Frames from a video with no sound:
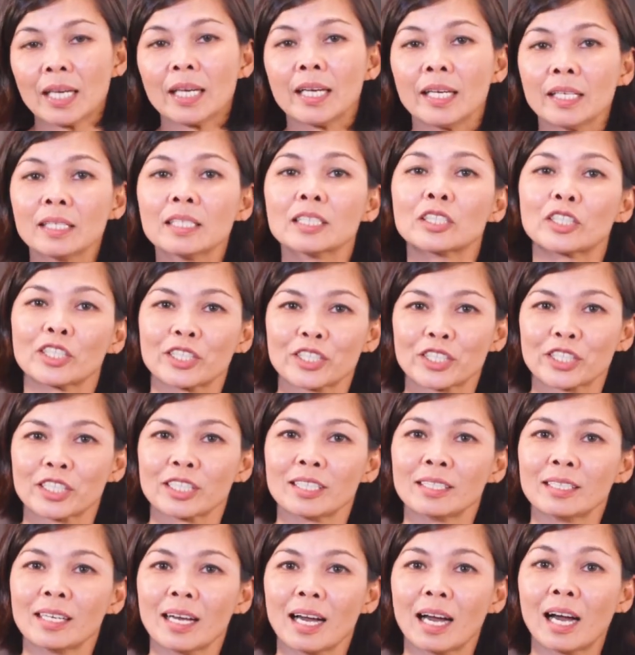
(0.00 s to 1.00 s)
In
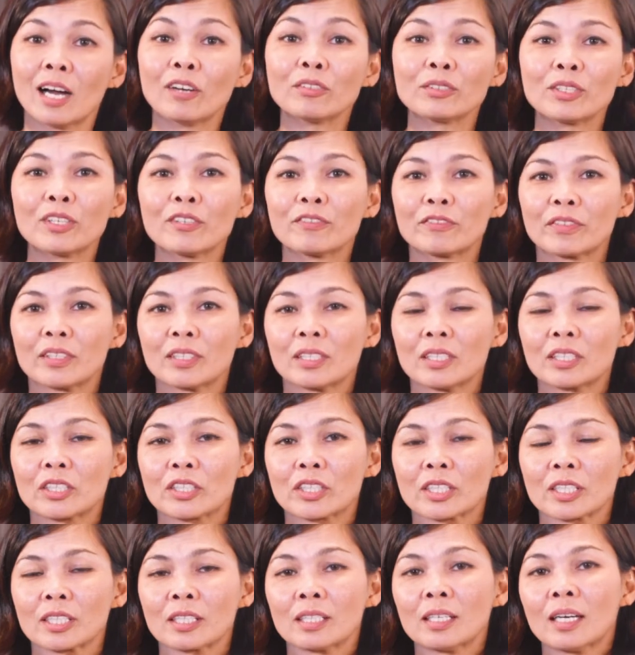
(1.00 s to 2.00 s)
addition, outdoor
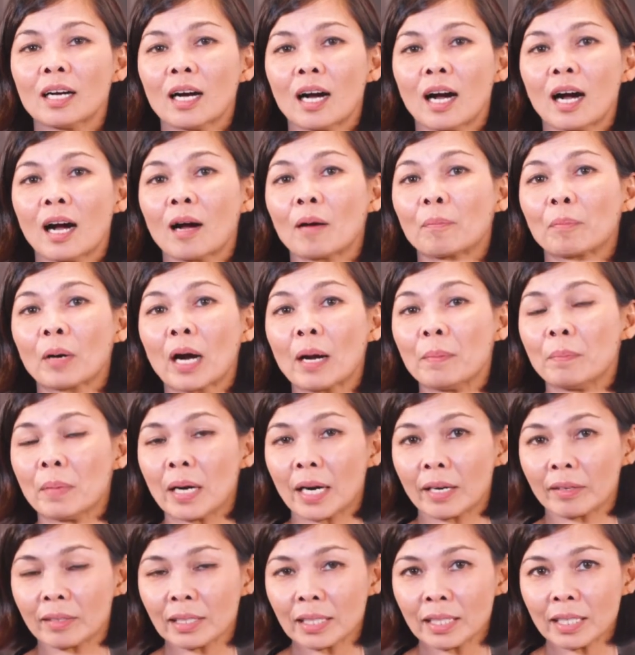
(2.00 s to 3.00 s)
furniture are
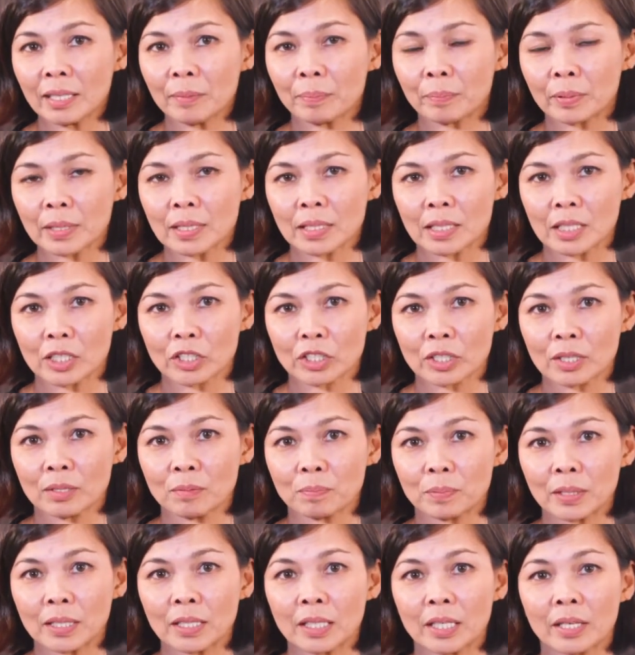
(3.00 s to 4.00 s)
primarily
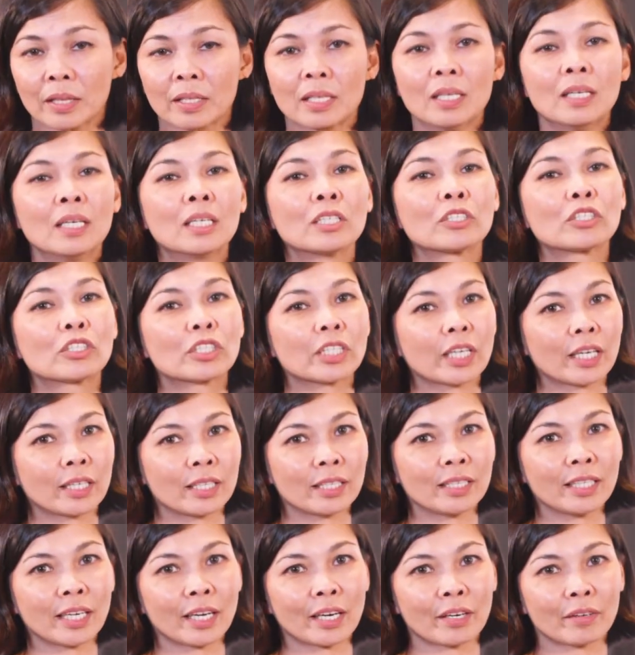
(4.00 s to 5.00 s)
positioned beneath
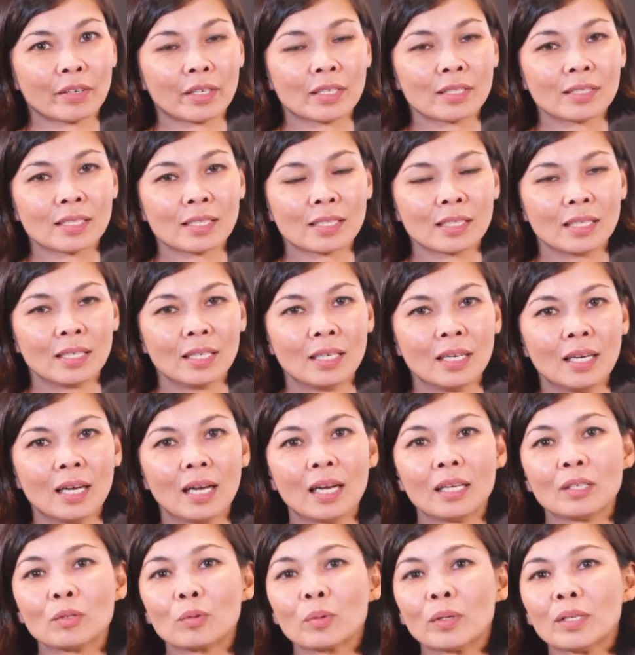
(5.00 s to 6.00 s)
shaded areas
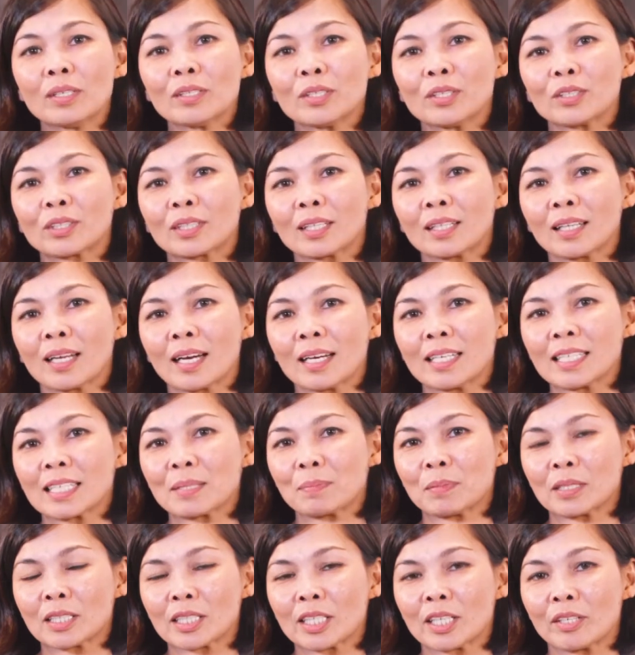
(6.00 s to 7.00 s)
and will
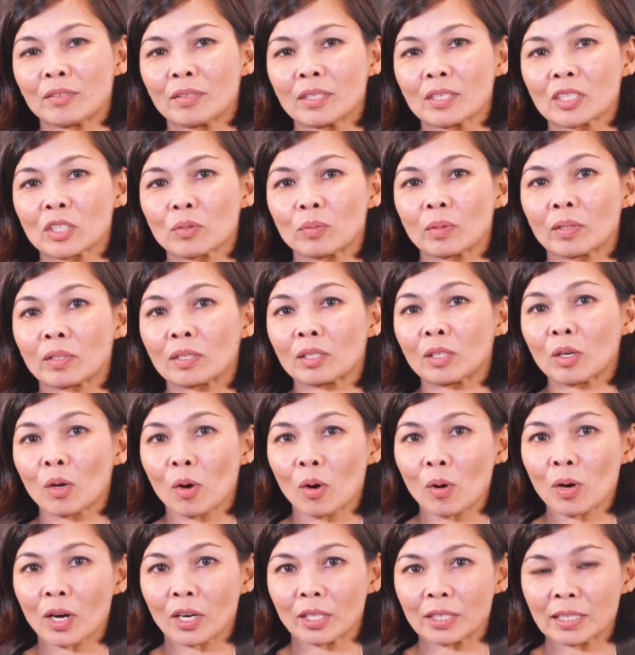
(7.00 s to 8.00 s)
utilize materials with
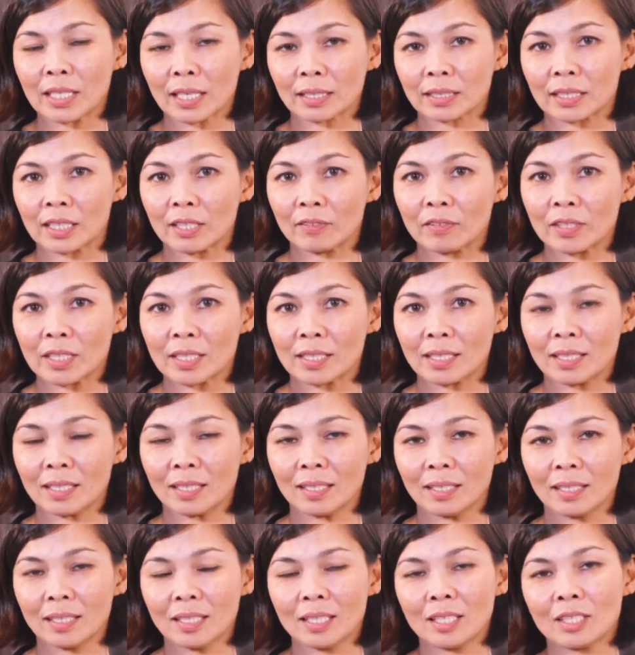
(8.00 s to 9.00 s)
low
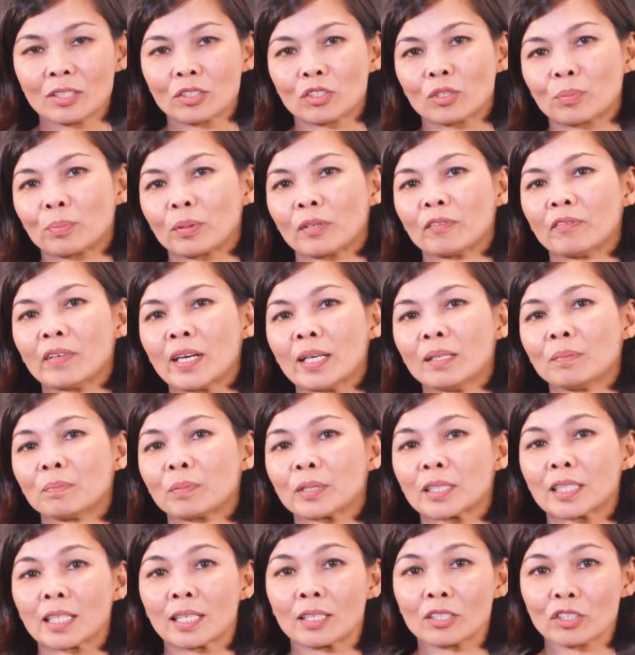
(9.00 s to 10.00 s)
conductivity to prevent
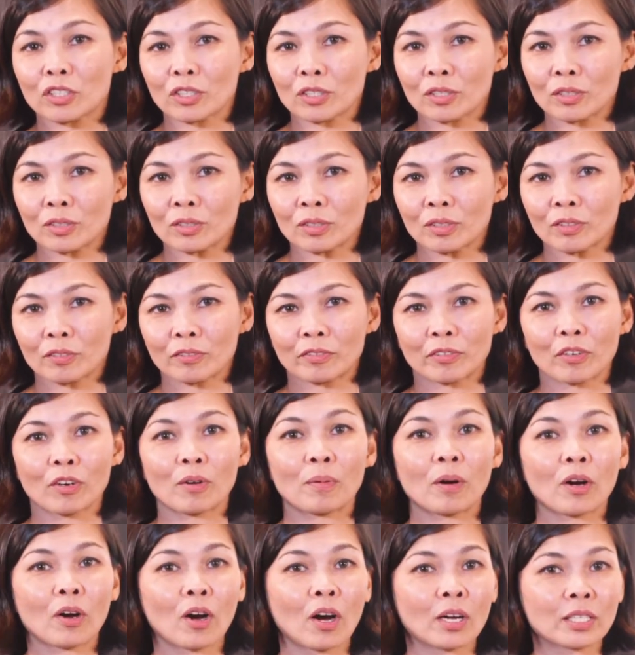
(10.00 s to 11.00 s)
potential
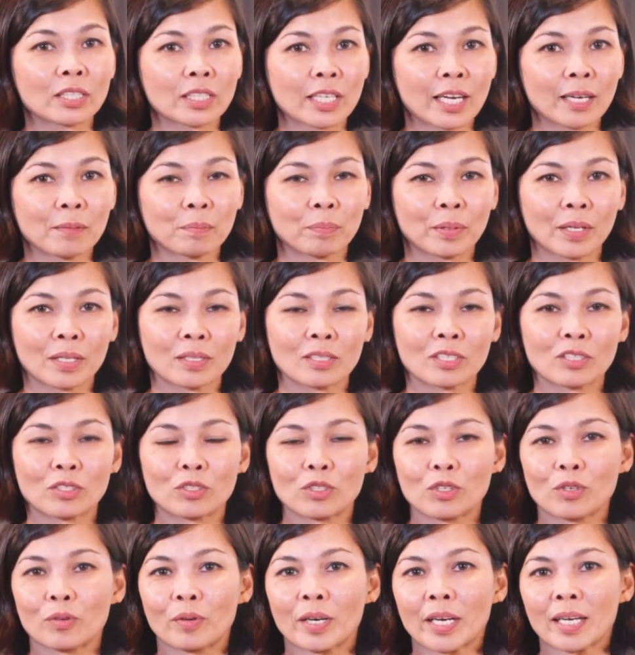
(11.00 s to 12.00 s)
for contact burns
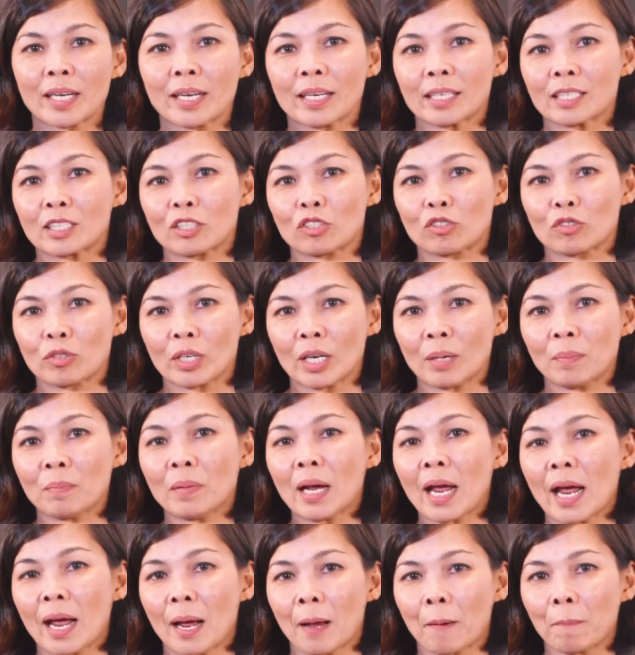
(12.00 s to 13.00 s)
during
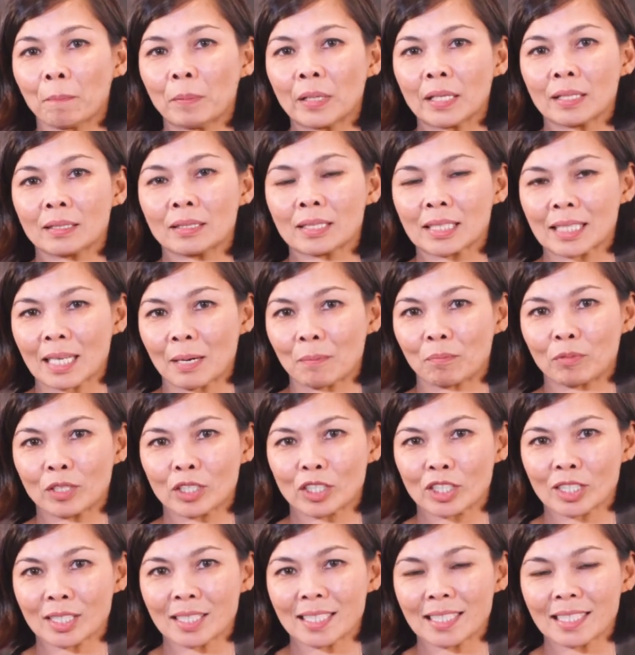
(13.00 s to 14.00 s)
extreme ambient
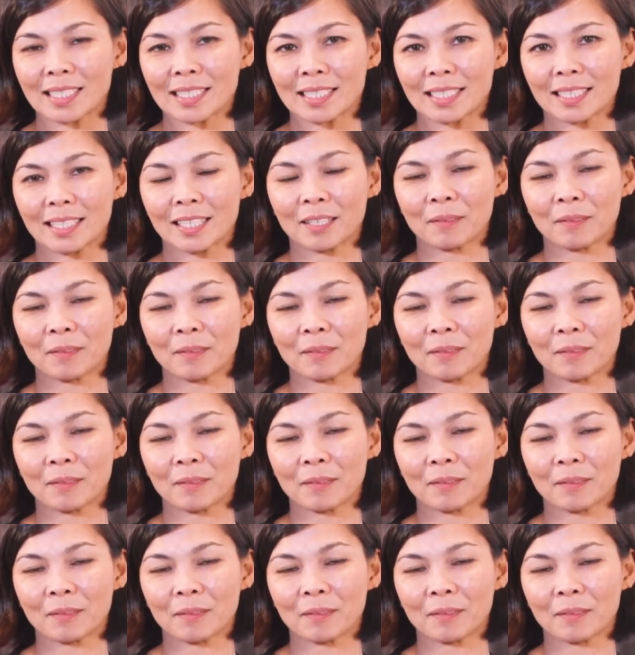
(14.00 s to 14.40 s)
temperatures